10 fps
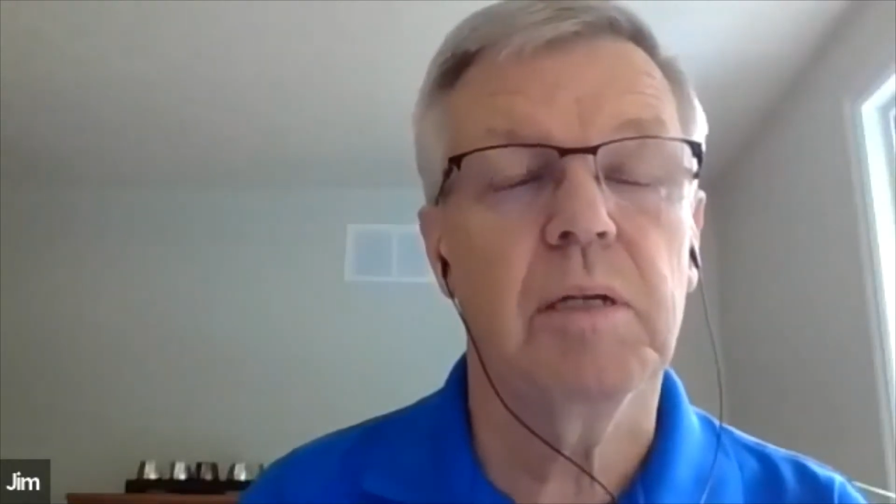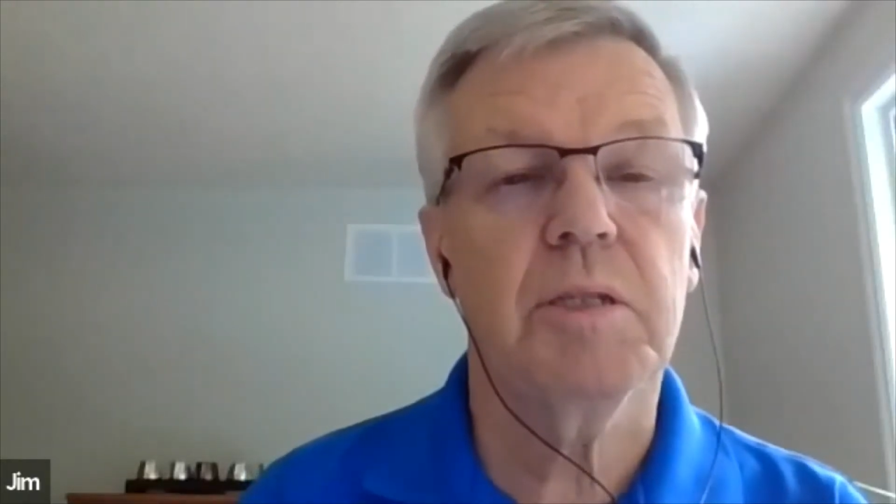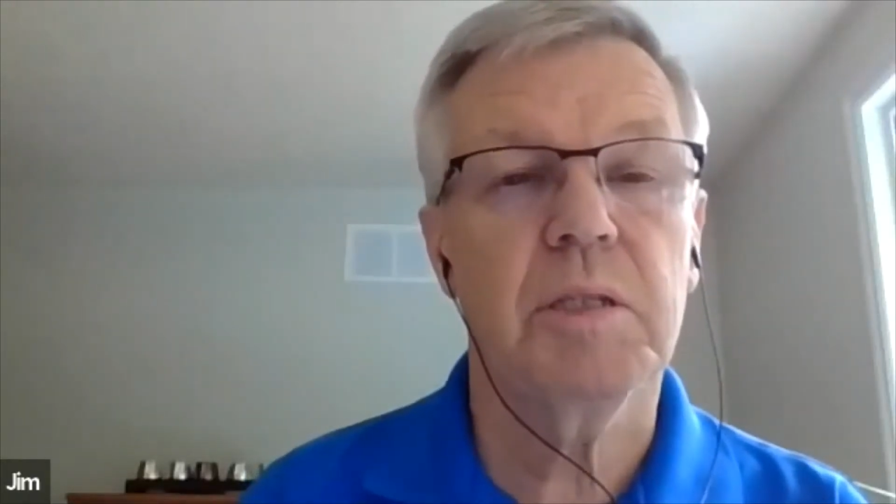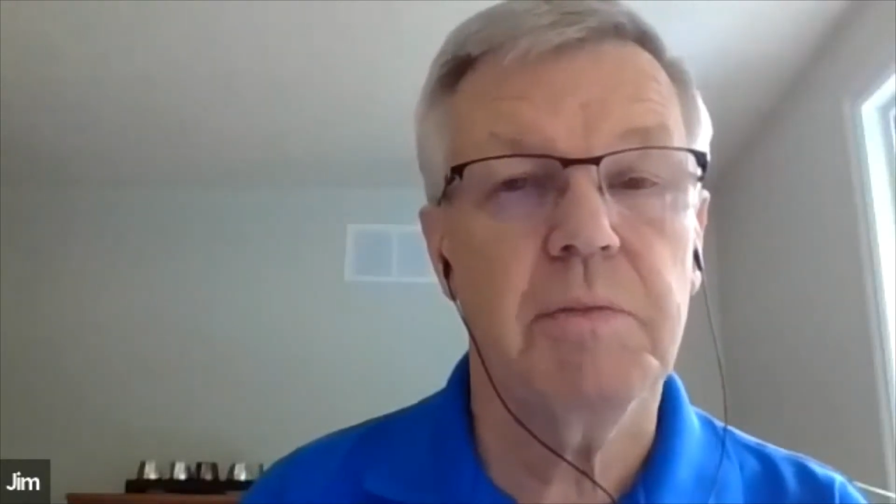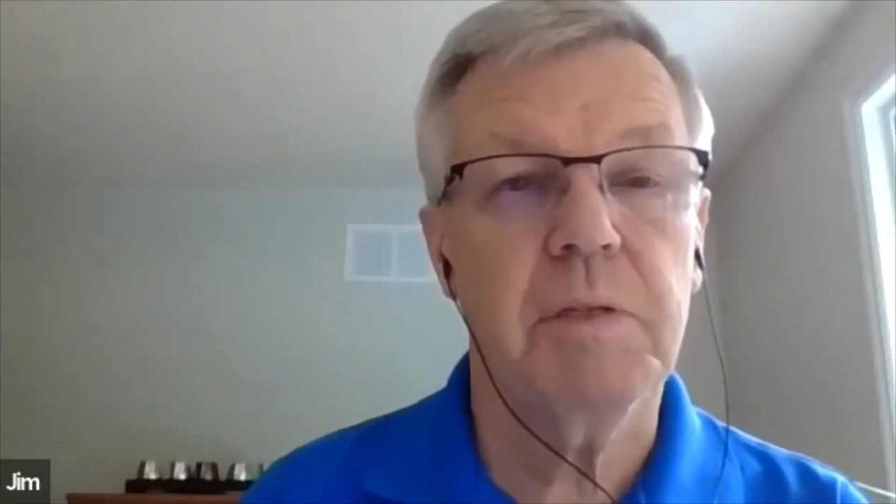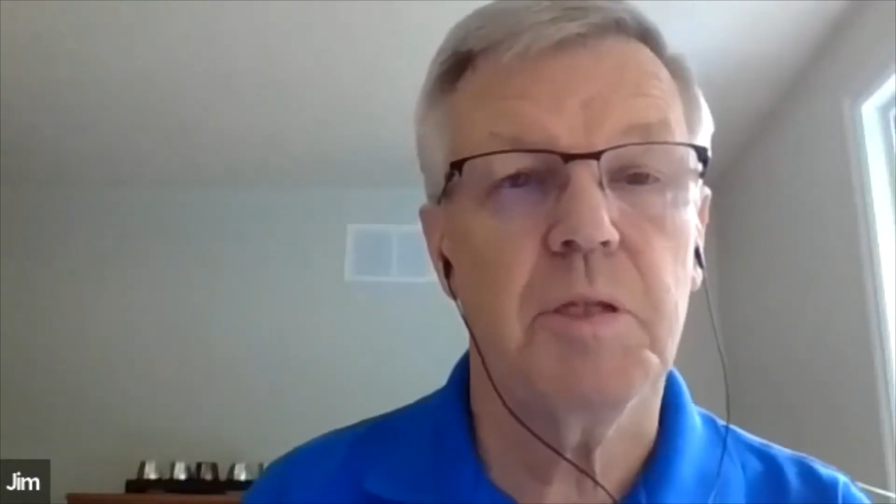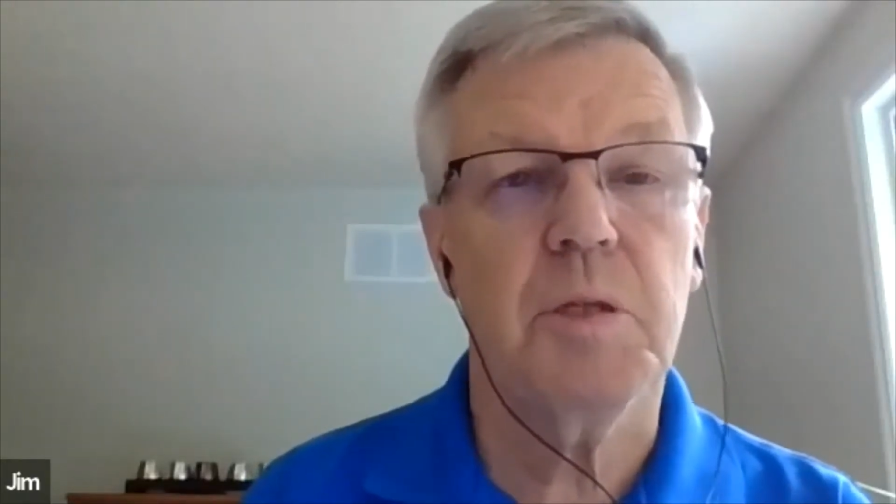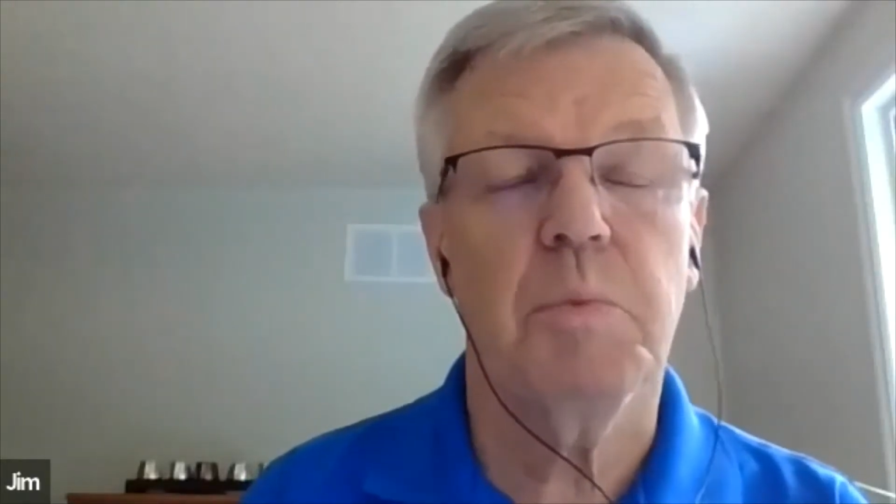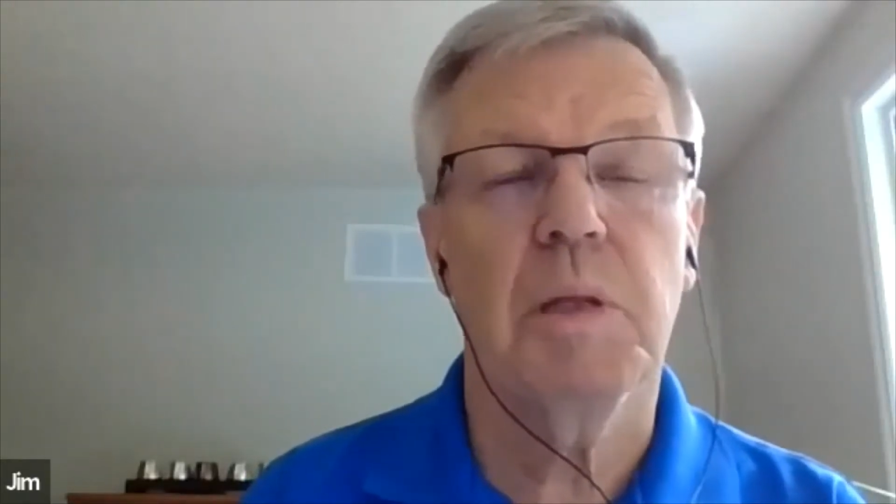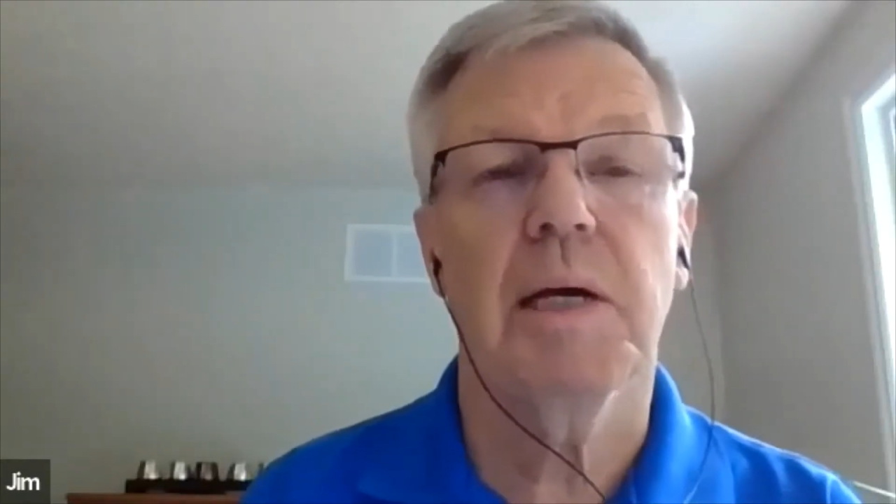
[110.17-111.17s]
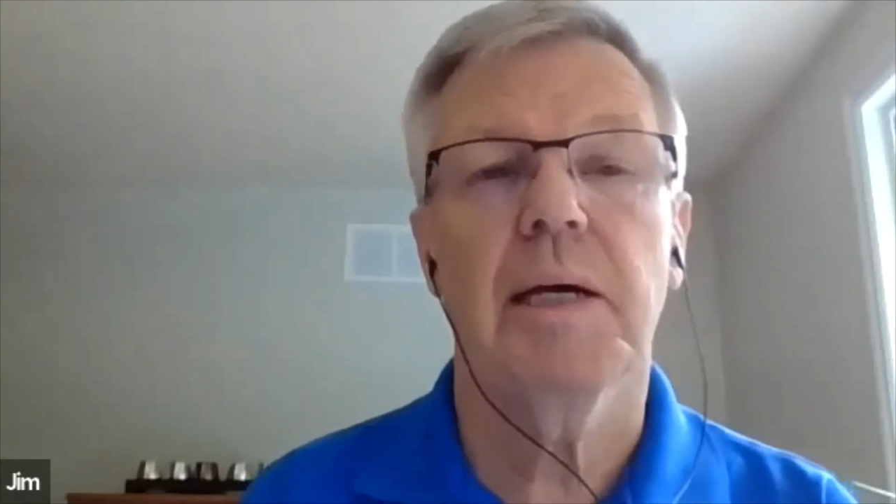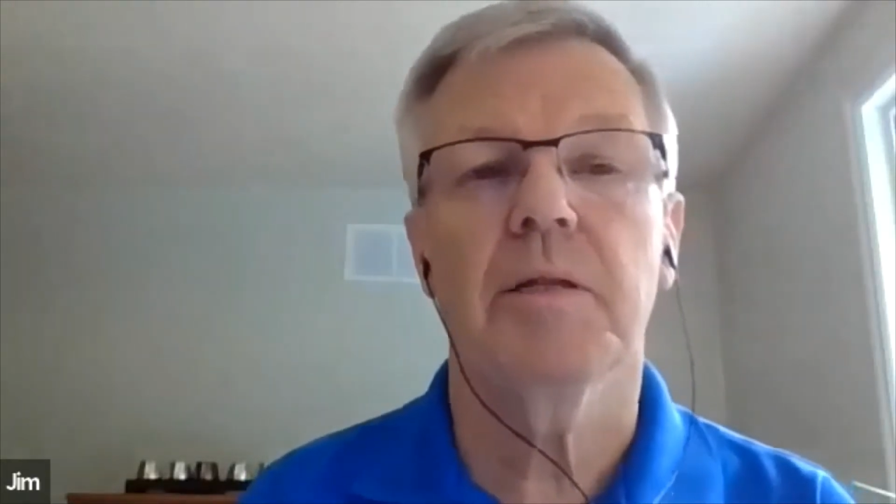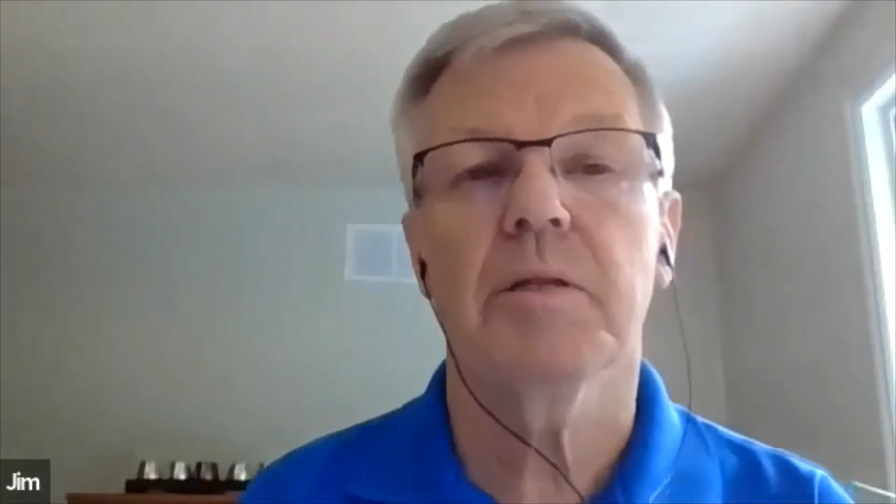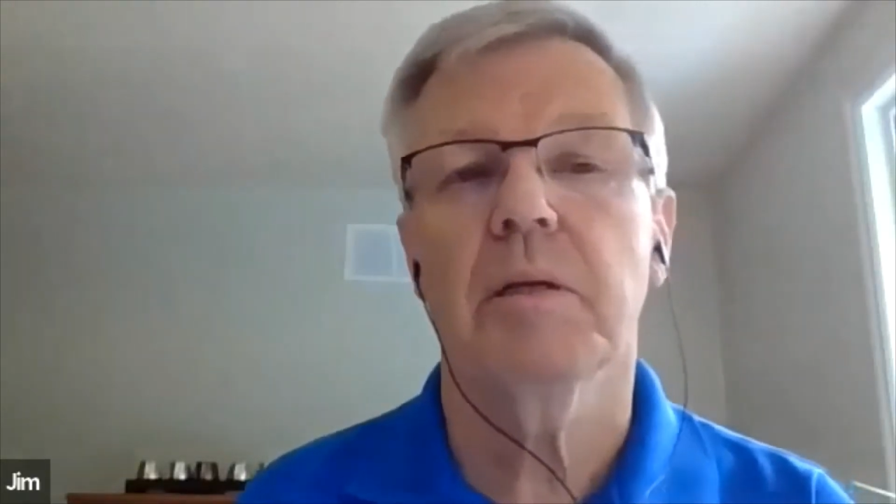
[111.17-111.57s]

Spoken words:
safety supplies,